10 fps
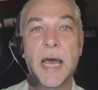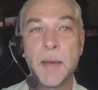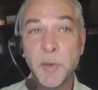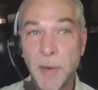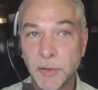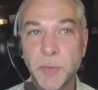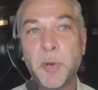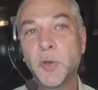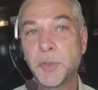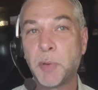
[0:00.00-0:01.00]
I'm about to
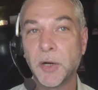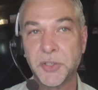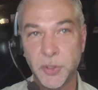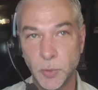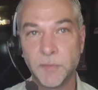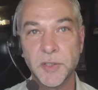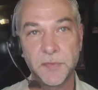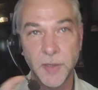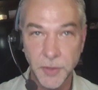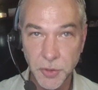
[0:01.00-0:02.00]
post part 2 of
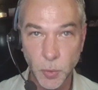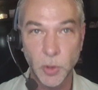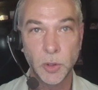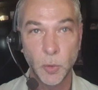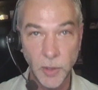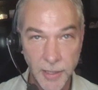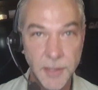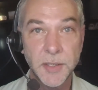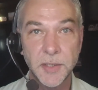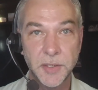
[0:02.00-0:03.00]
this very short
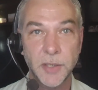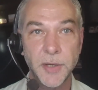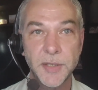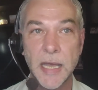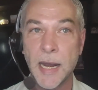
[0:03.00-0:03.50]
loneliness series,